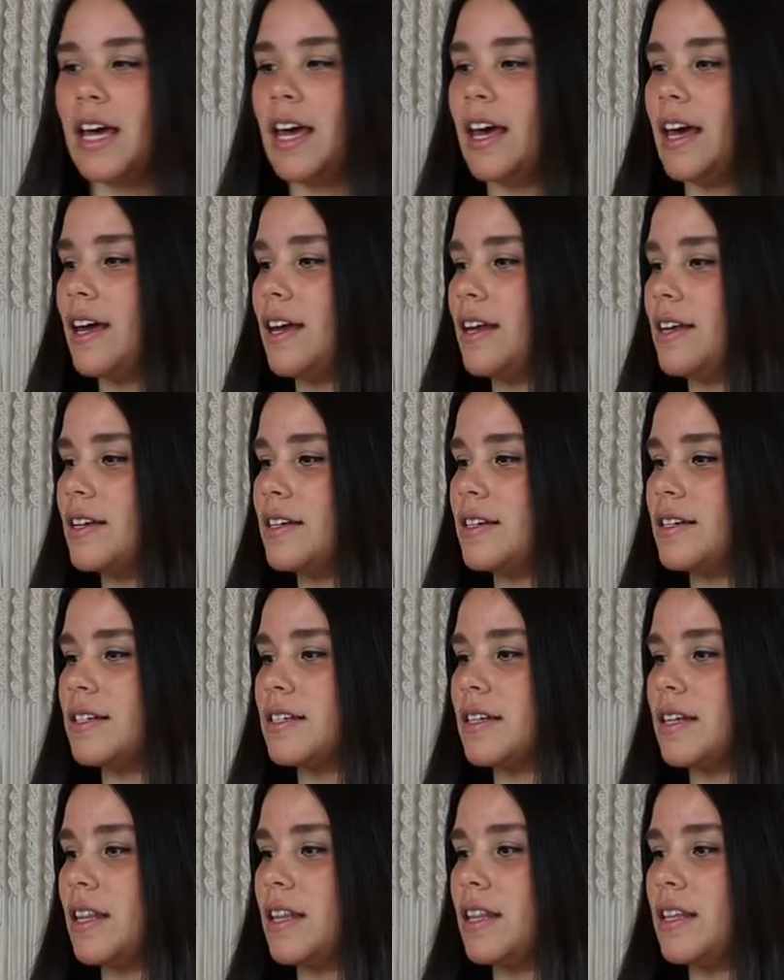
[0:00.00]
and
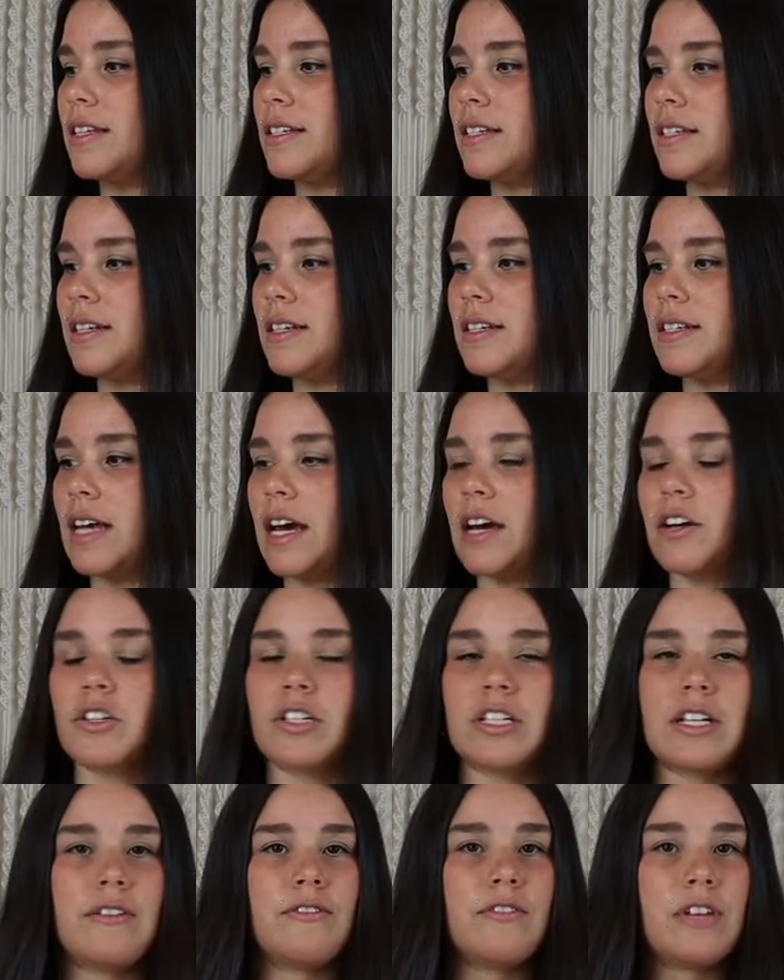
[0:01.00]
this is
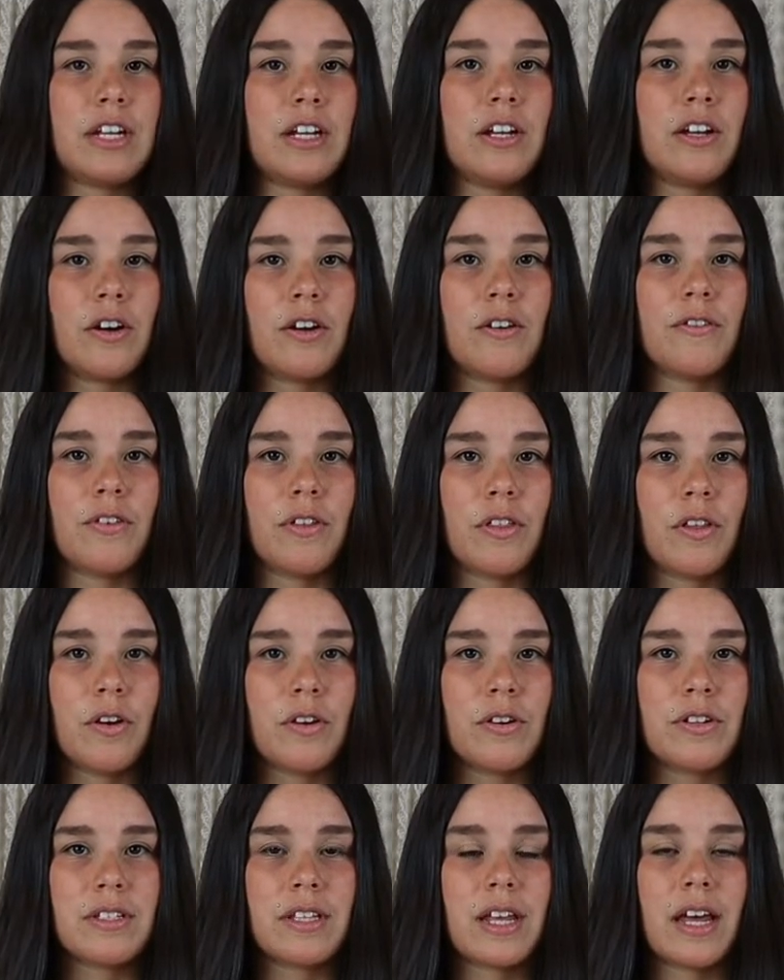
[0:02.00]
actually a video for
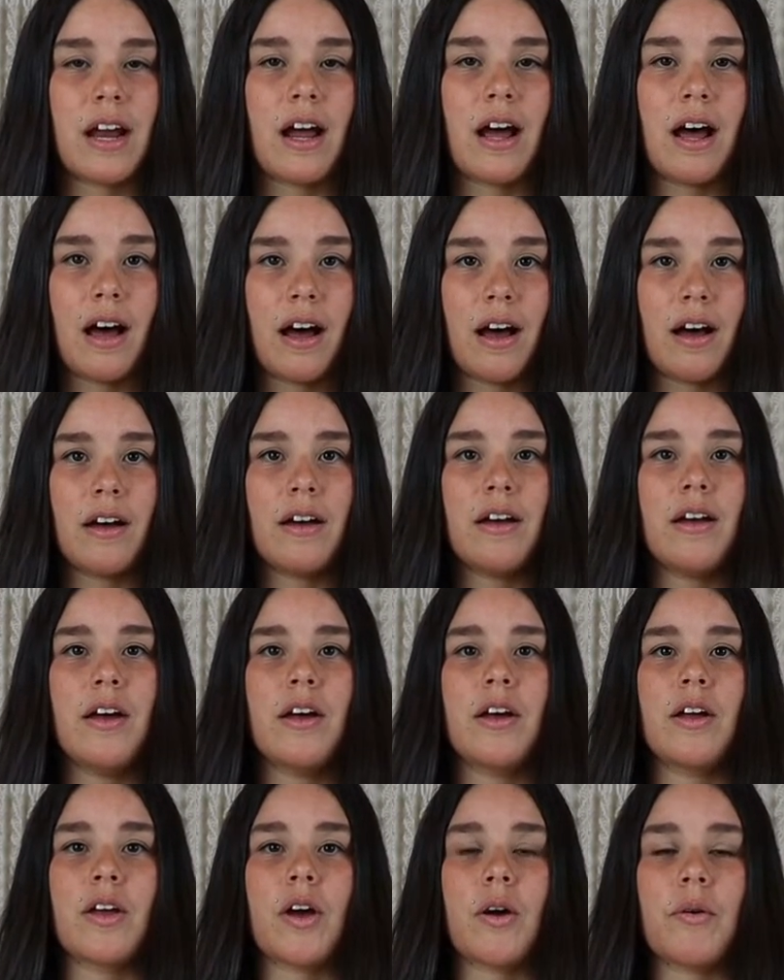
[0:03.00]
those that are
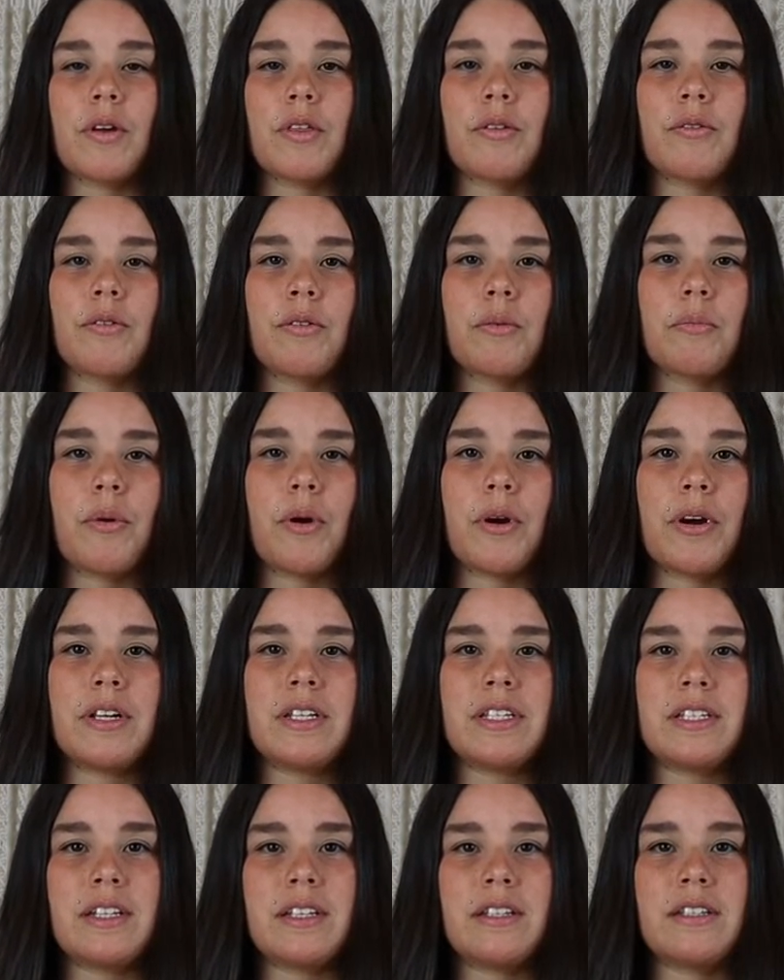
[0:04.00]
going through the
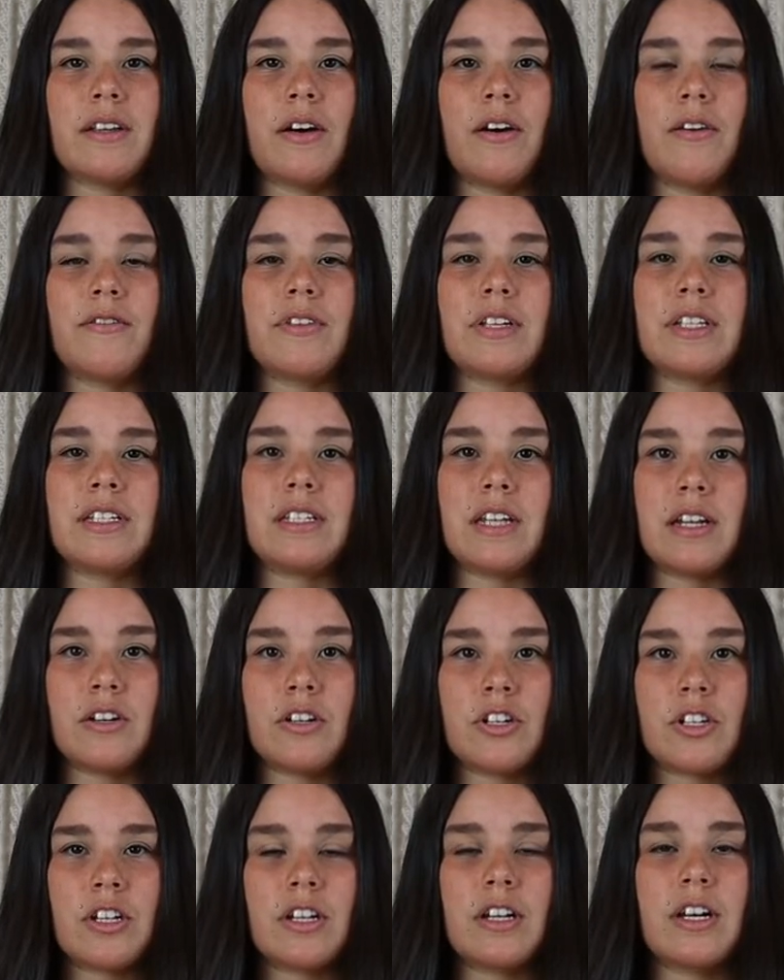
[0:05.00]
process of
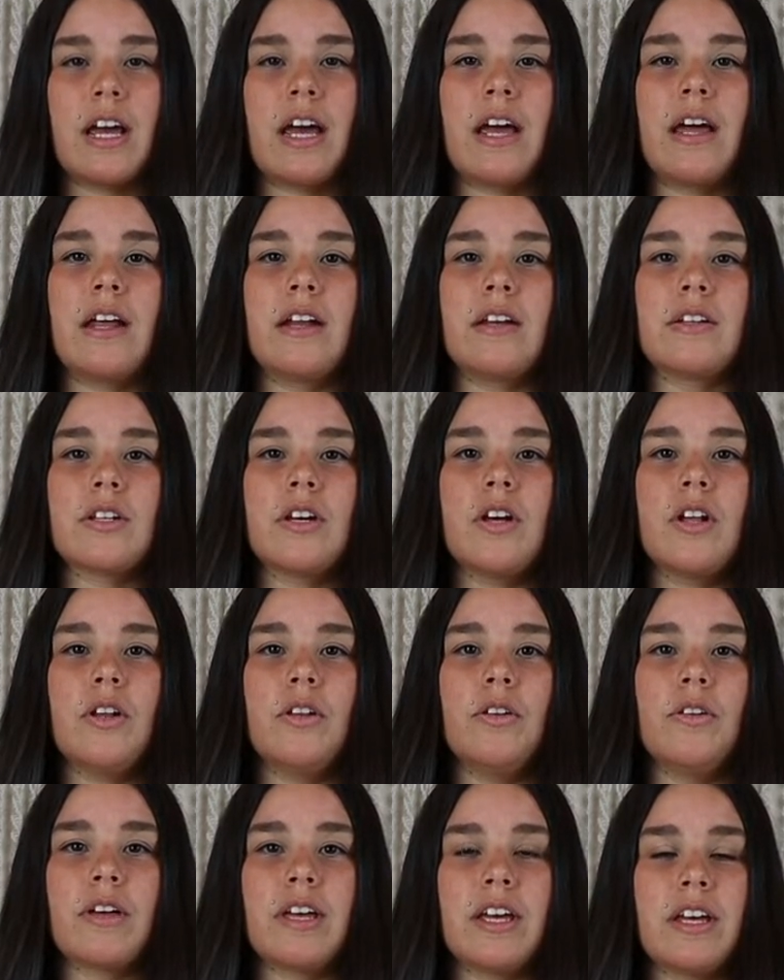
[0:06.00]
ascension and
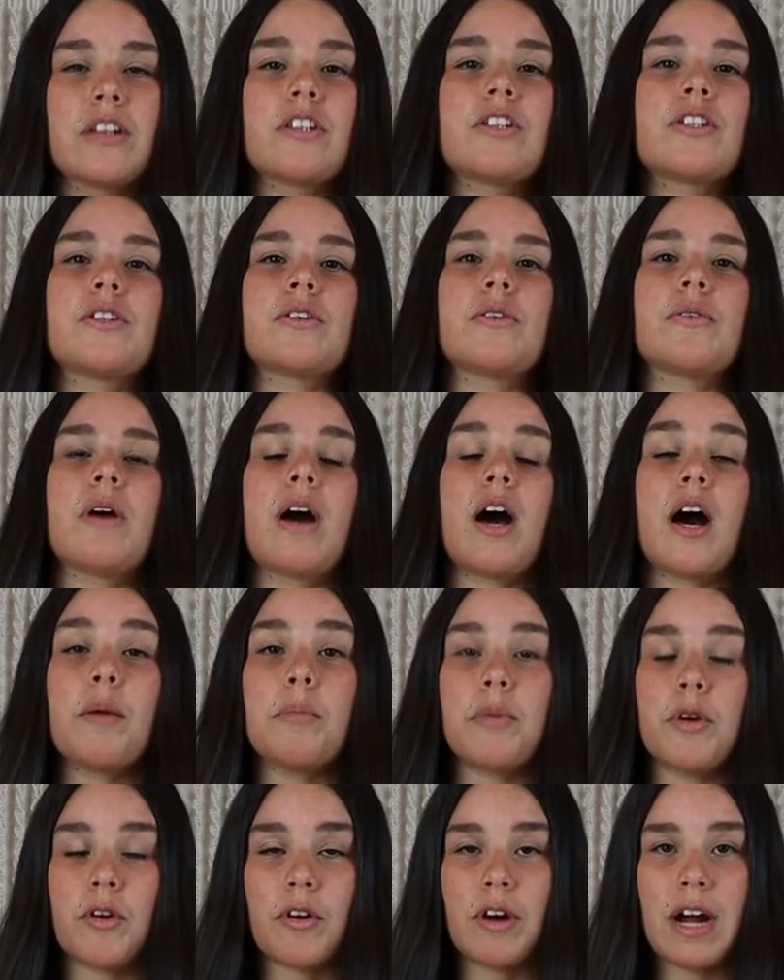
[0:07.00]
looking to
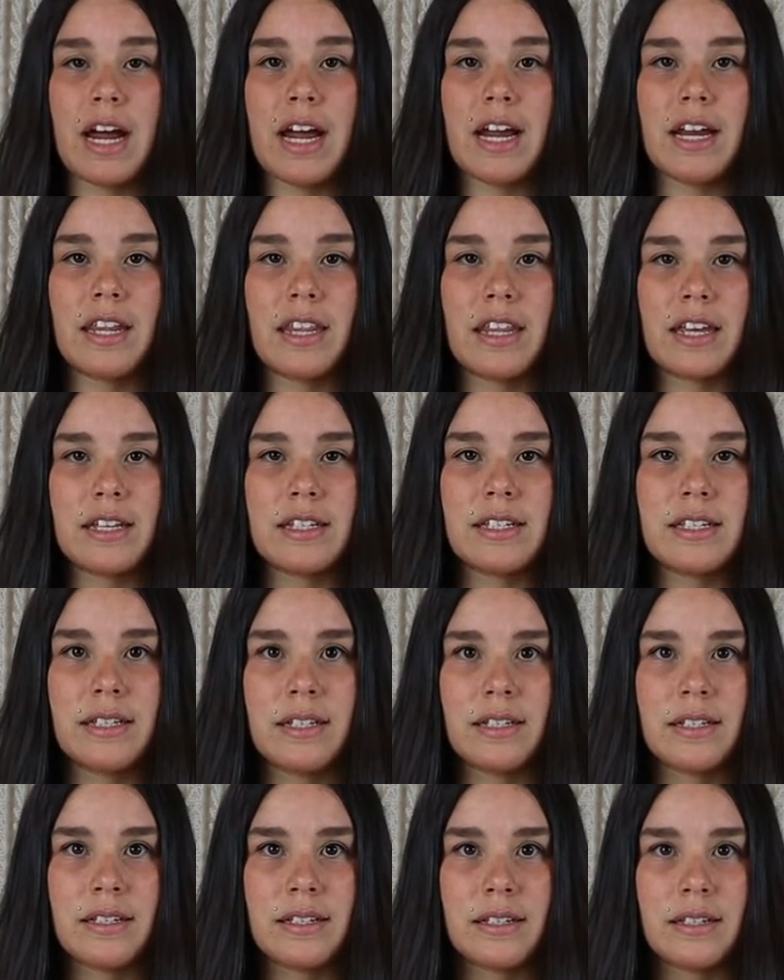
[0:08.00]
upgrade their
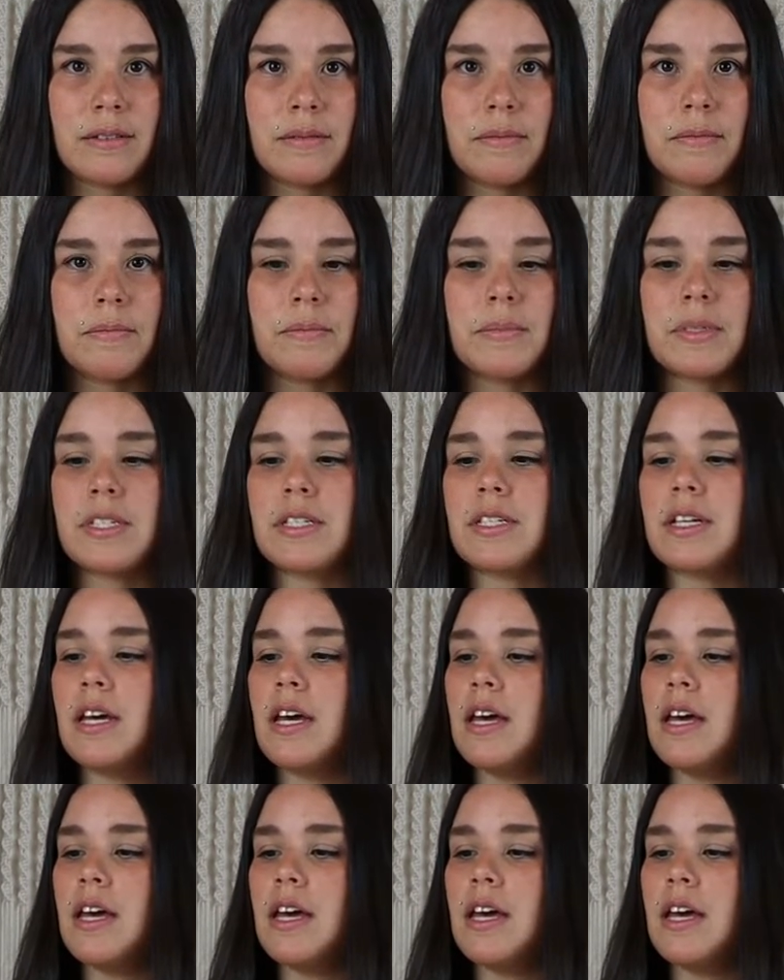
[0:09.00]
systems.